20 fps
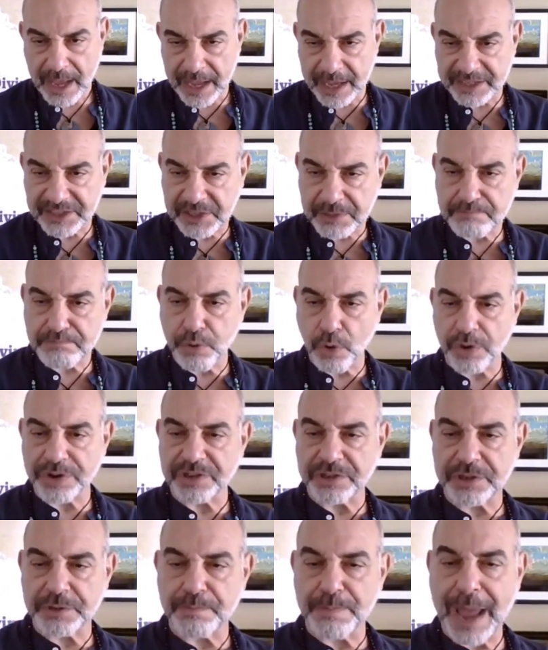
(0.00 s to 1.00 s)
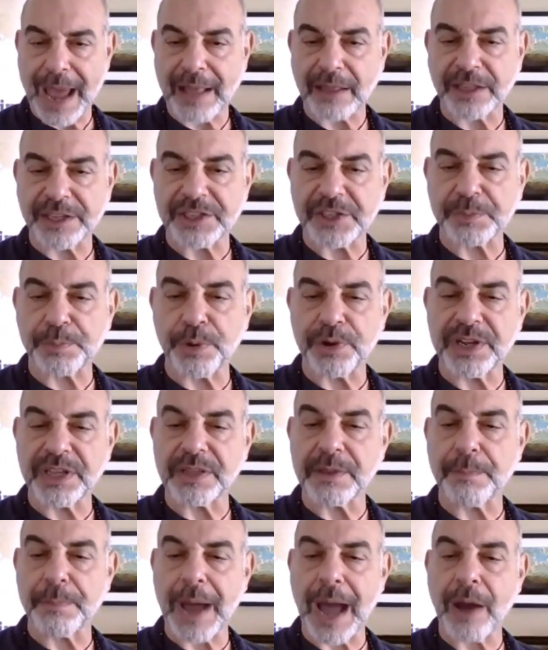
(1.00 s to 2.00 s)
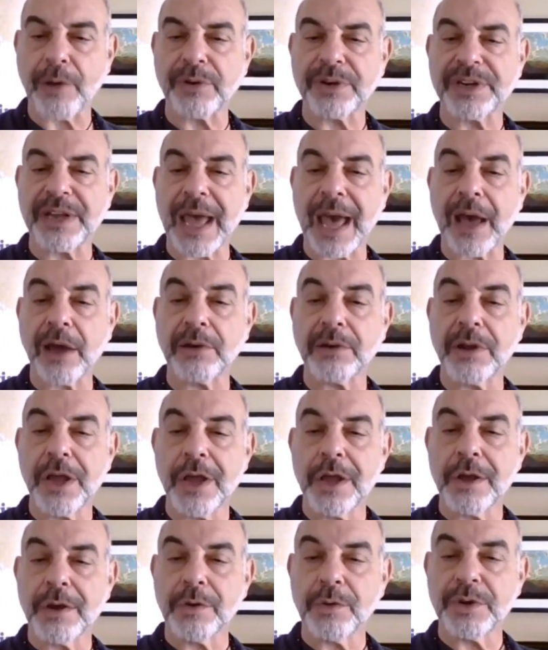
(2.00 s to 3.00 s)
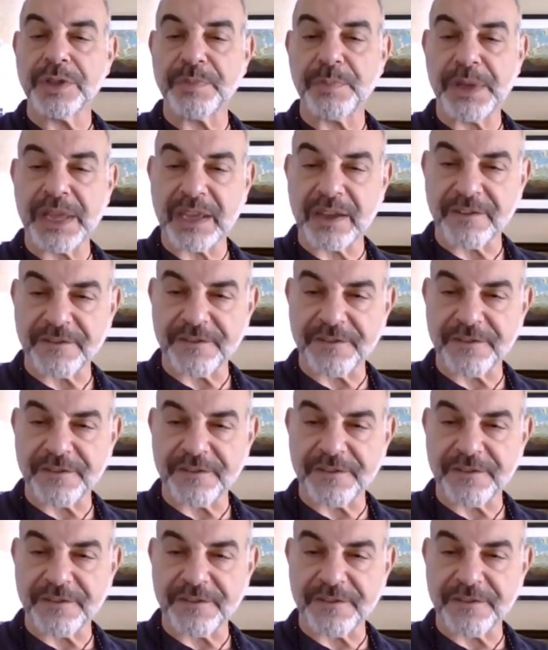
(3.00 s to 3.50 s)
It's important to balance putting the power down with being